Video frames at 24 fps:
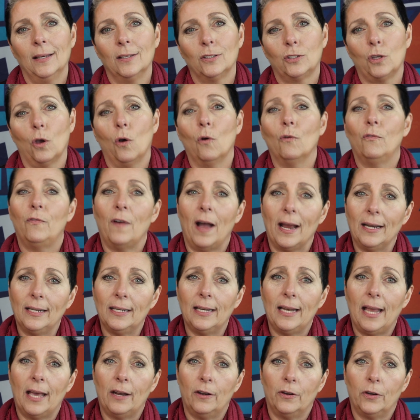So find
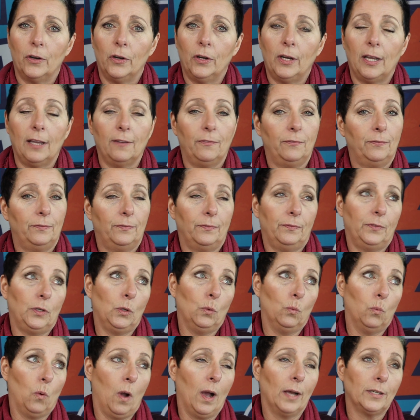an editor. If
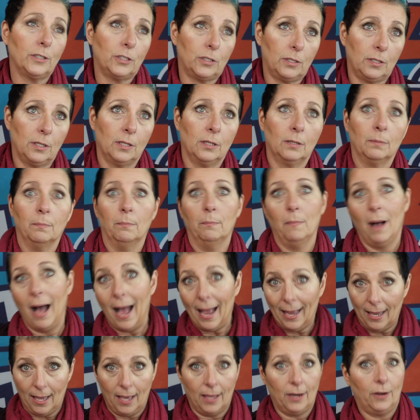you want
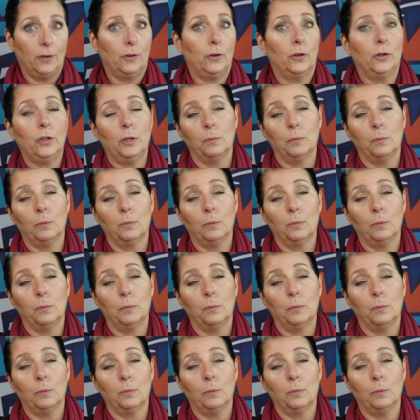my editor,